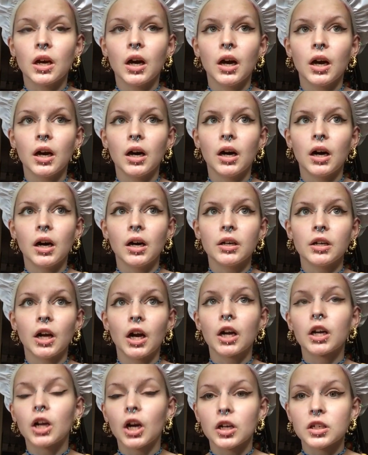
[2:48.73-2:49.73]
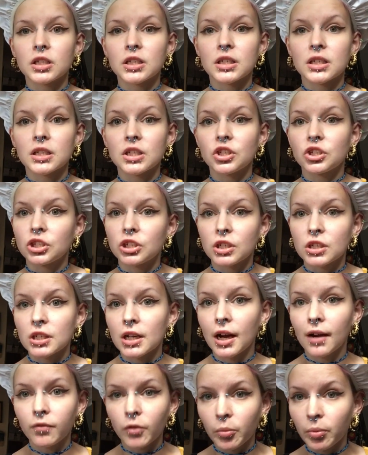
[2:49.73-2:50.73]
not a narcissist, she
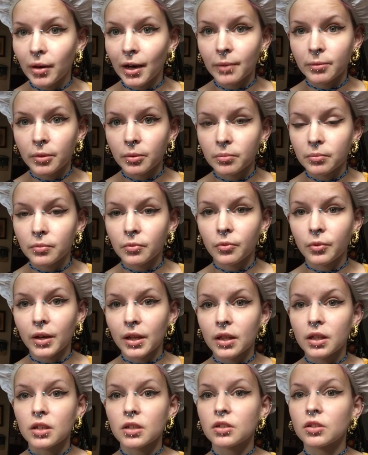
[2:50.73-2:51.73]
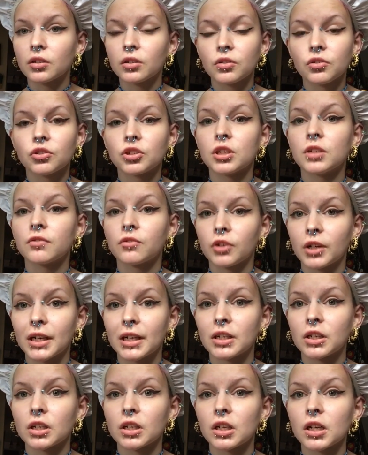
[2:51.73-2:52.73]
doesn't have a problem with delusion of
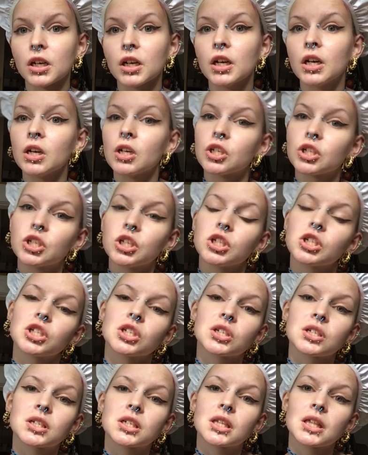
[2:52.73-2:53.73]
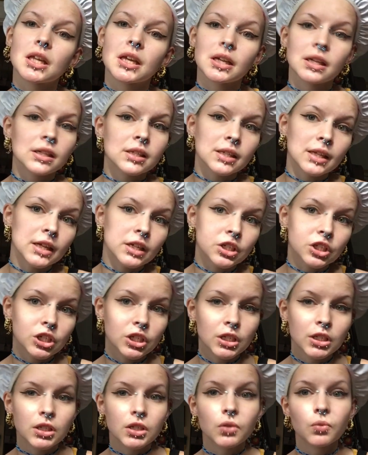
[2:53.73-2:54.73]
grandeur, she just thinks that
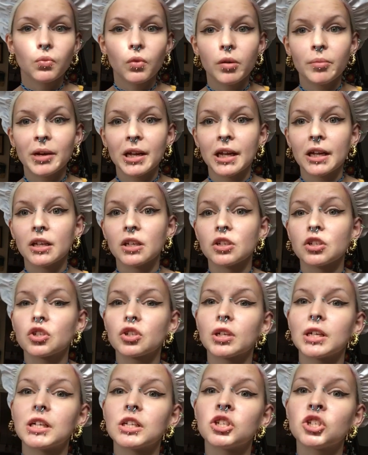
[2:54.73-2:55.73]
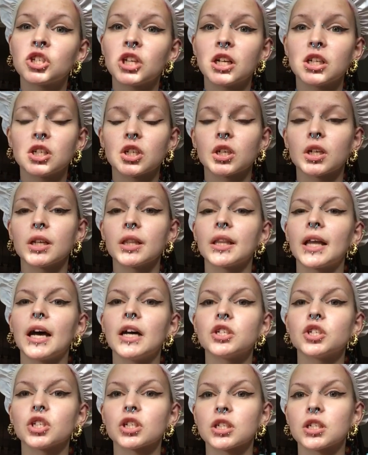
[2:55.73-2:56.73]
she's a woman and is transgender and
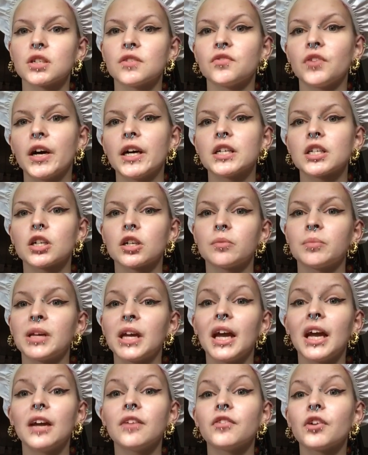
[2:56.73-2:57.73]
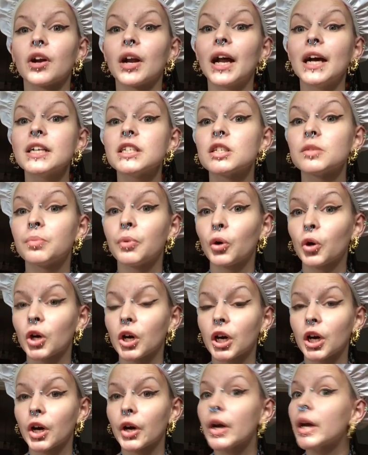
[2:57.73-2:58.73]
that justifies her behavior, and I support
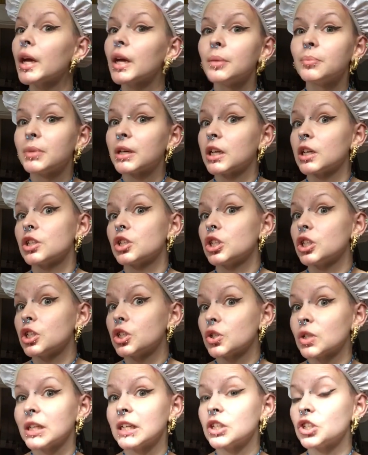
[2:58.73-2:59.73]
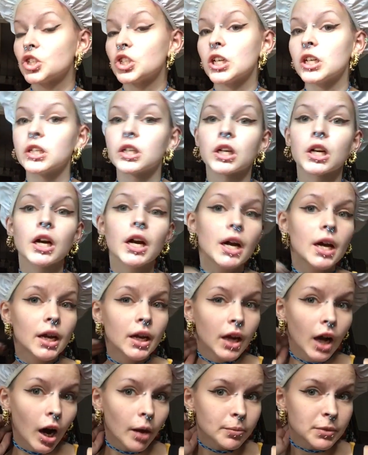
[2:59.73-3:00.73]
her because she's transgender,
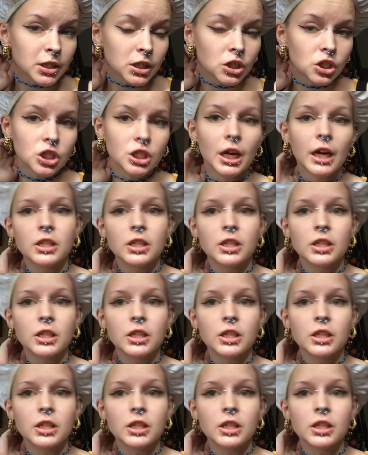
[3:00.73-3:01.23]
not because she